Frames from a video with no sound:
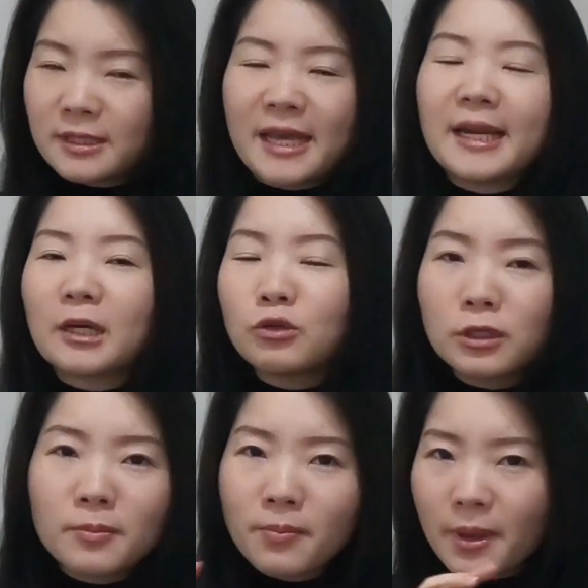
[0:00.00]
Then I
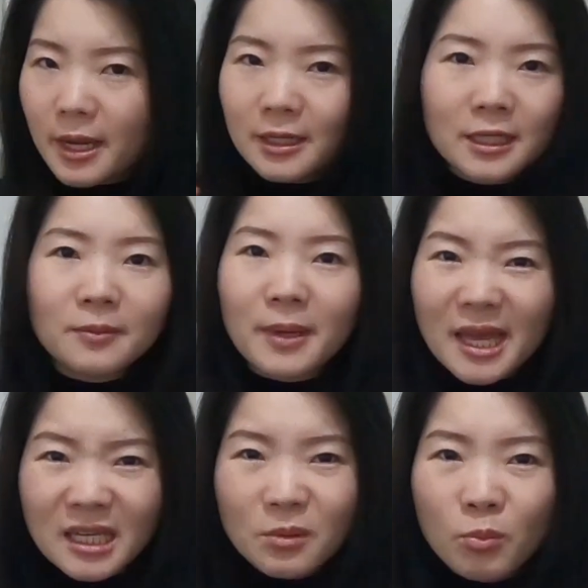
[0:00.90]
couldn't bear him
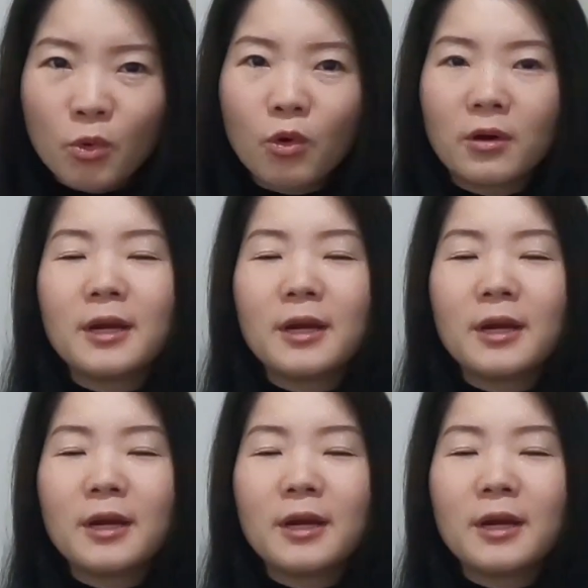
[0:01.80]
anymore.